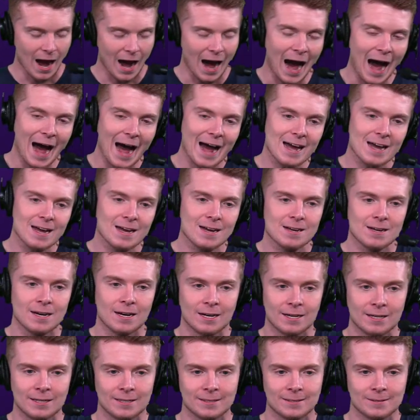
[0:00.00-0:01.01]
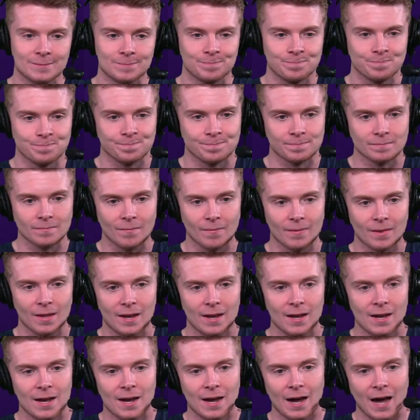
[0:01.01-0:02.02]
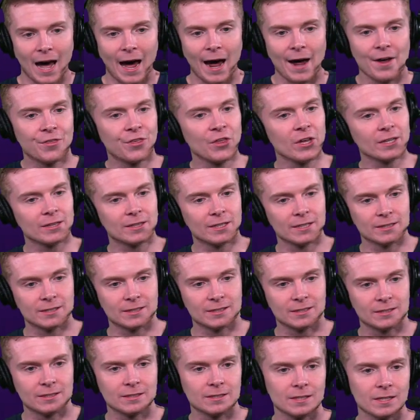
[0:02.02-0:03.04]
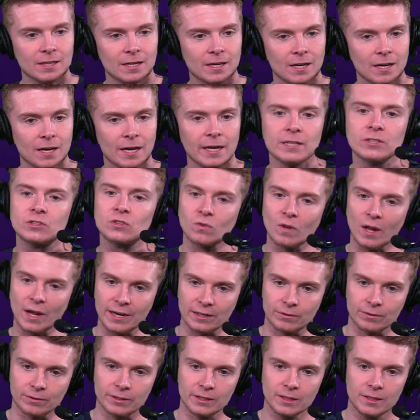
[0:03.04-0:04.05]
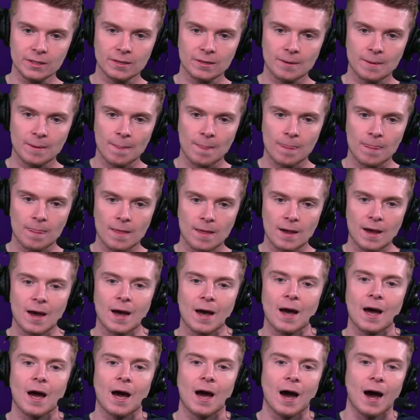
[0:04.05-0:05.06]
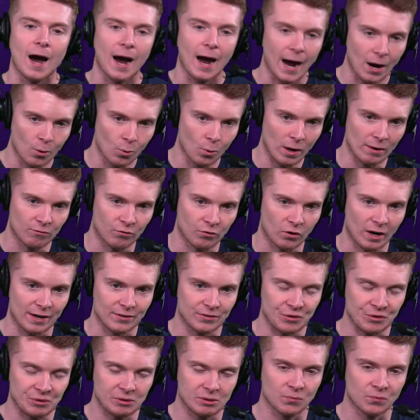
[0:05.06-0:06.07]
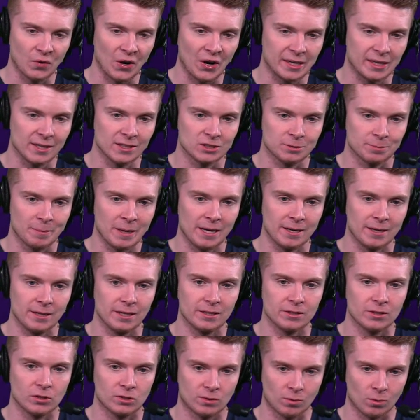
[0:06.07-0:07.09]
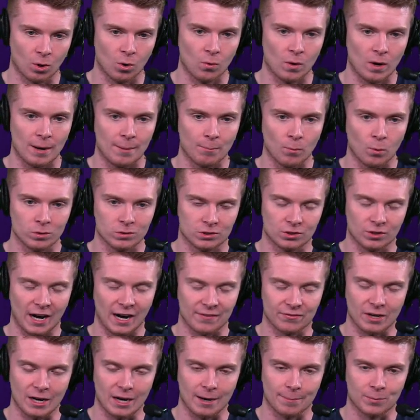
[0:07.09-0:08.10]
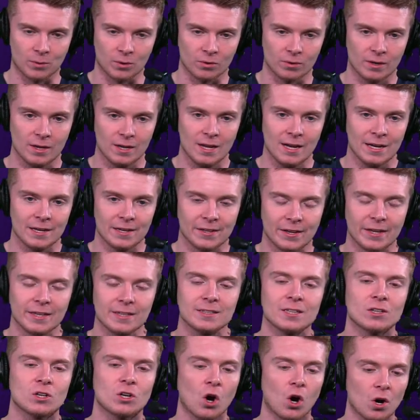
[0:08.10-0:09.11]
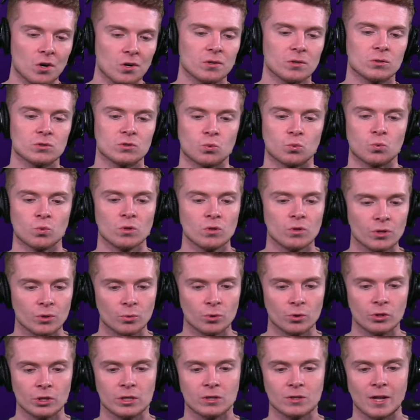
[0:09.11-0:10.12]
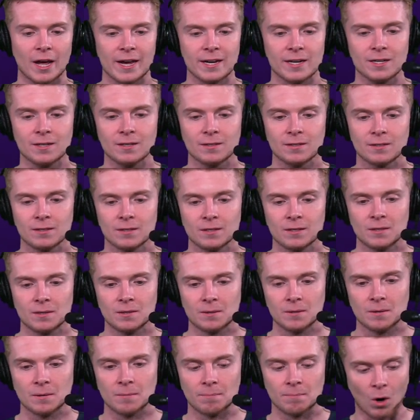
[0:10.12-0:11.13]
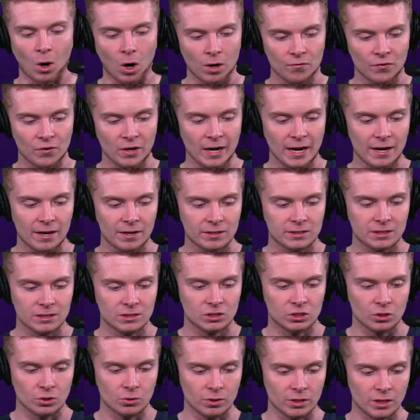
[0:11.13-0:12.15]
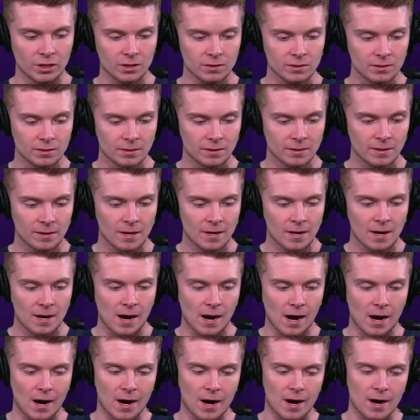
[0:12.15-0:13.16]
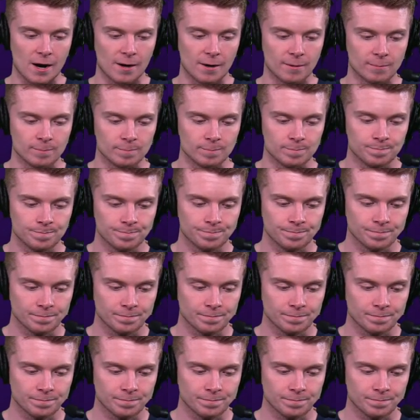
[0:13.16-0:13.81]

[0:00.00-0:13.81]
I I think this is likely. However, I think the Vikings may need to throw on more draft capital. I think the Cardinals really, really like Marvin Harrison Jr. Um,